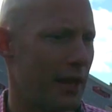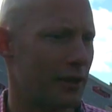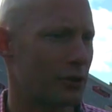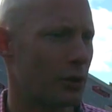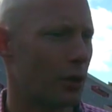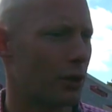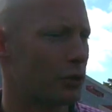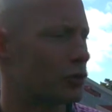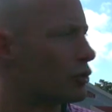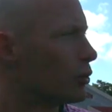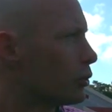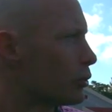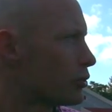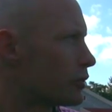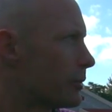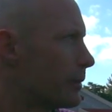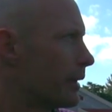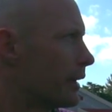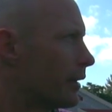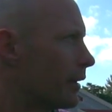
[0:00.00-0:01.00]
has all the
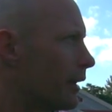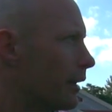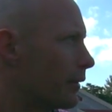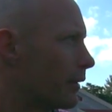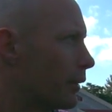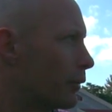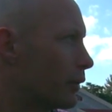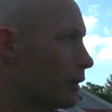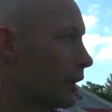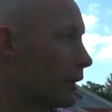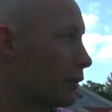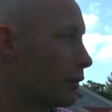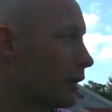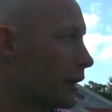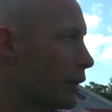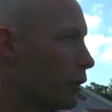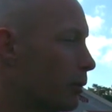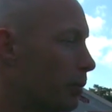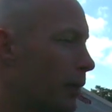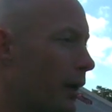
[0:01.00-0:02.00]
tools to be a really,
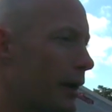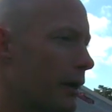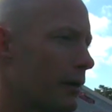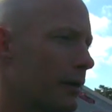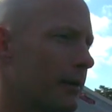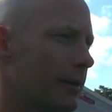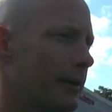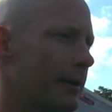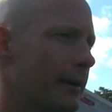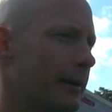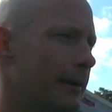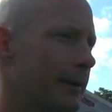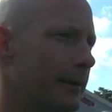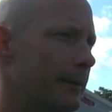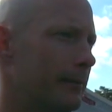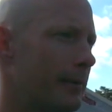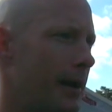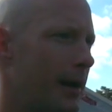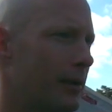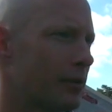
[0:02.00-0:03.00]
really good player.
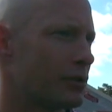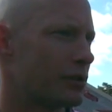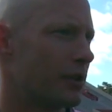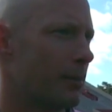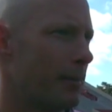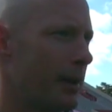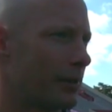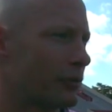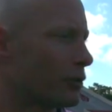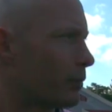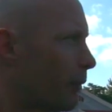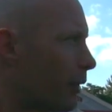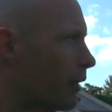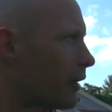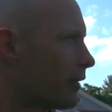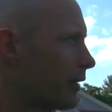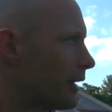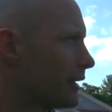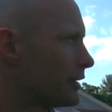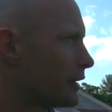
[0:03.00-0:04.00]
Now it's the mental
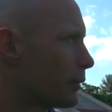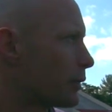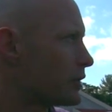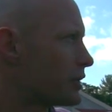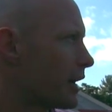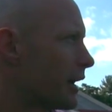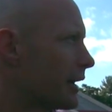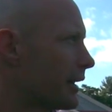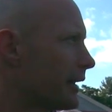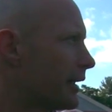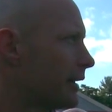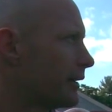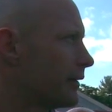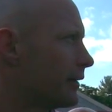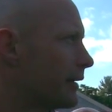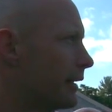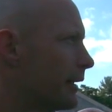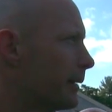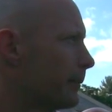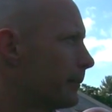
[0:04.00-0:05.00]
part of things that we're trying to get
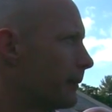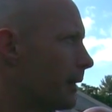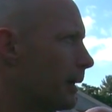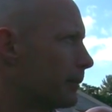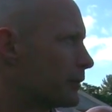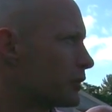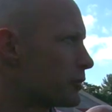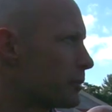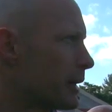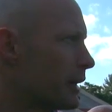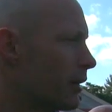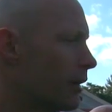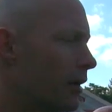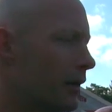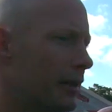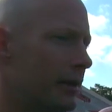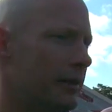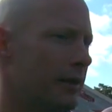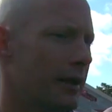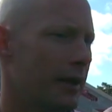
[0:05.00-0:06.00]
him up to speed
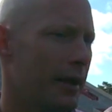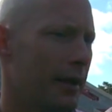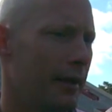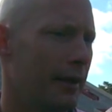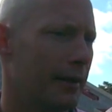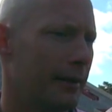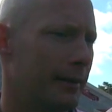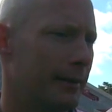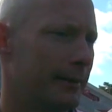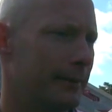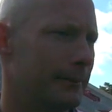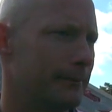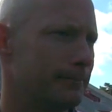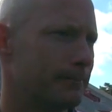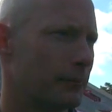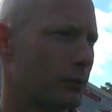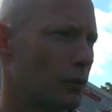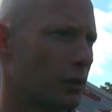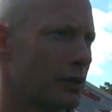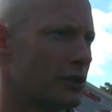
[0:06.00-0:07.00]
on, and
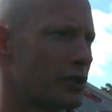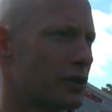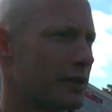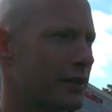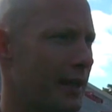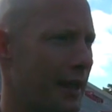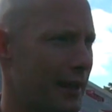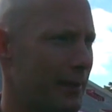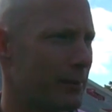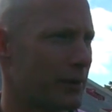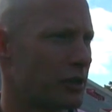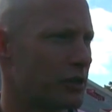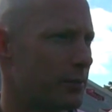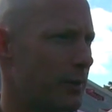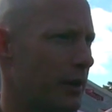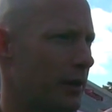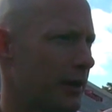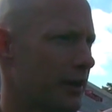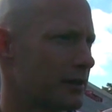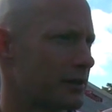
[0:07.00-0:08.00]
really just game
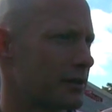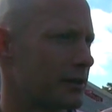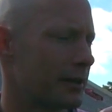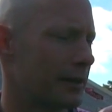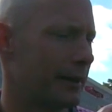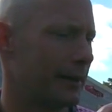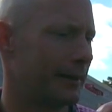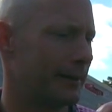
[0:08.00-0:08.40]
experience.